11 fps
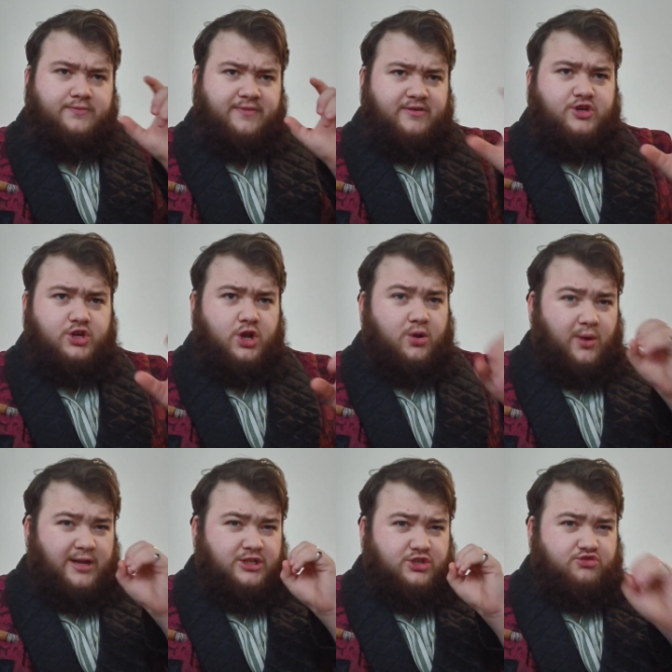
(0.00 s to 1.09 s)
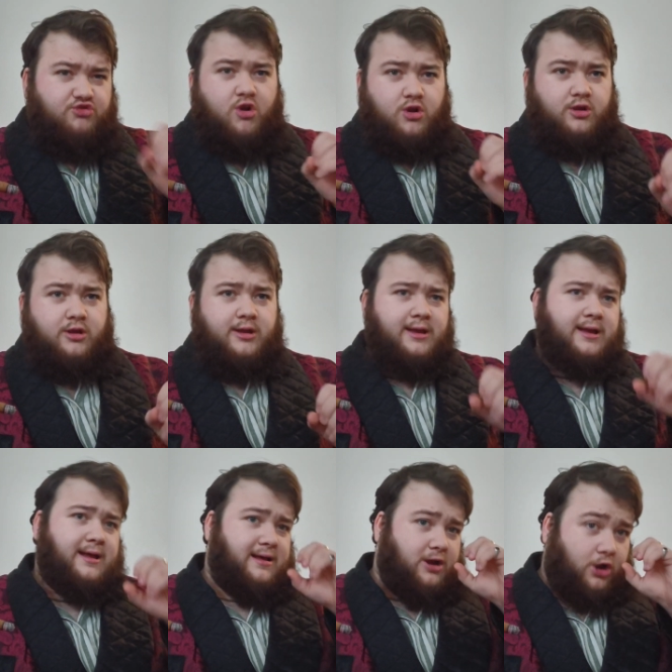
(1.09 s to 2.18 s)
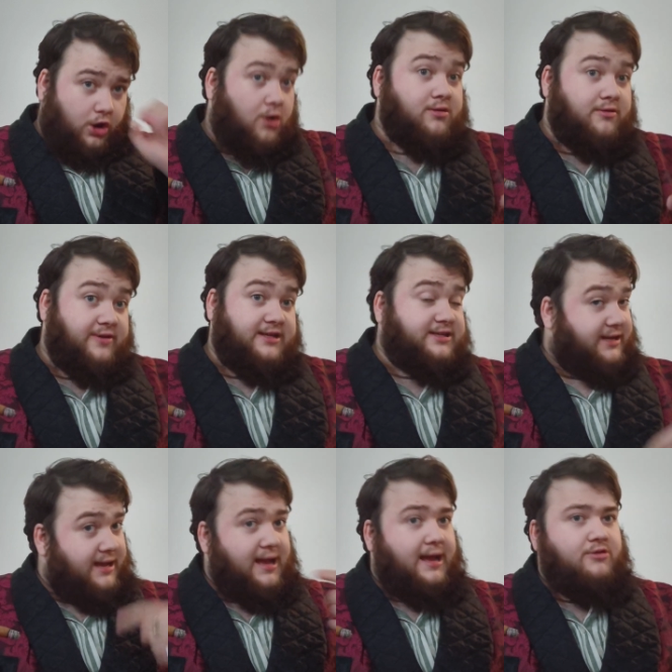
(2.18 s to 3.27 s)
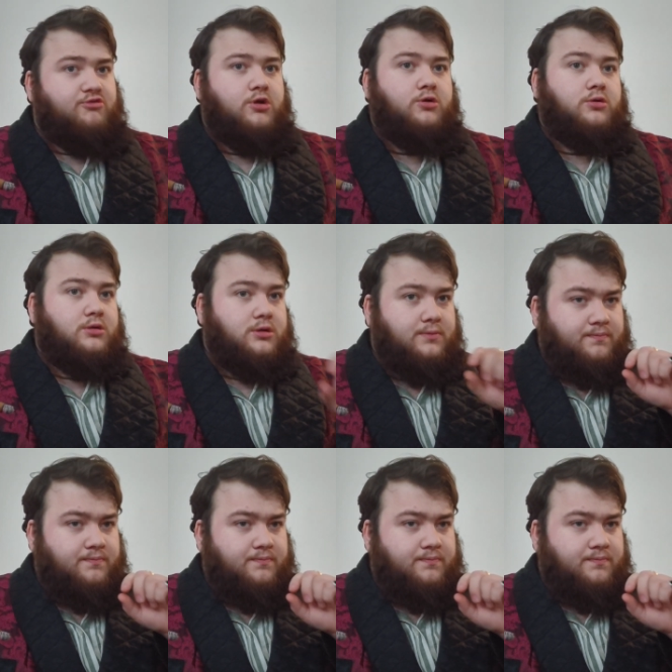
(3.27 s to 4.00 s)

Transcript: very short, quite strong, long filler cigar, hand rolled.